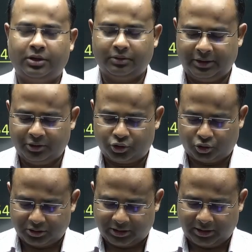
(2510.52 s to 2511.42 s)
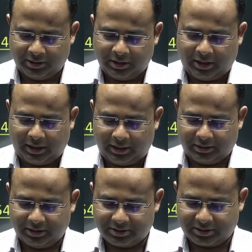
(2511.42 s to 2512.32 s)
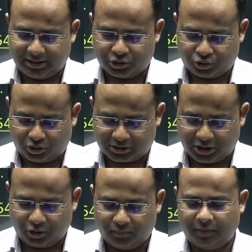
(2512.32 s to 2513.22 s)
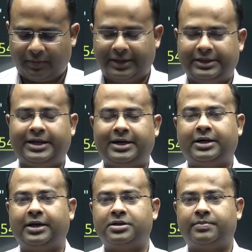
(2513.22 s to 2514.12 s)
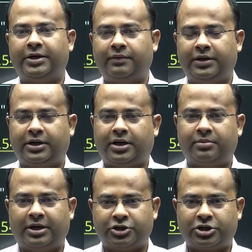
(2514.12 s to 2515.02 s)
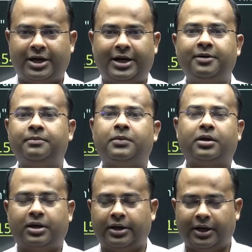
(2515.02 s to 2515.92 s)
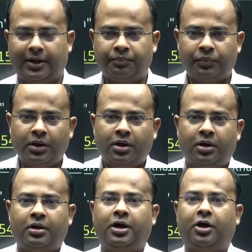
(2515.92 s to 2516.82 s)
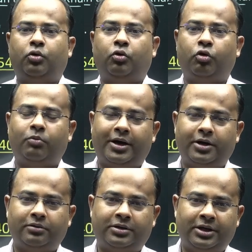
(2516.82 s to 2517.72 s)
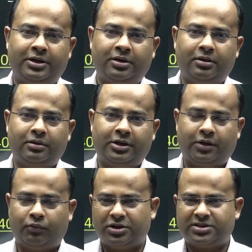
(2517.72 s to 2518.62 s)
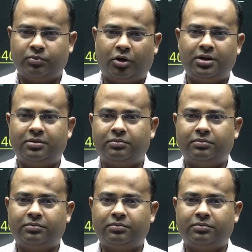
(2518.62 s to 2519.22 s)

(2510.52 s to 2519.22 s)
in Chausa. And this, guys, Chausa, you will find that it is between Karmnasha and Ganga. Now, Humayun, then there was small,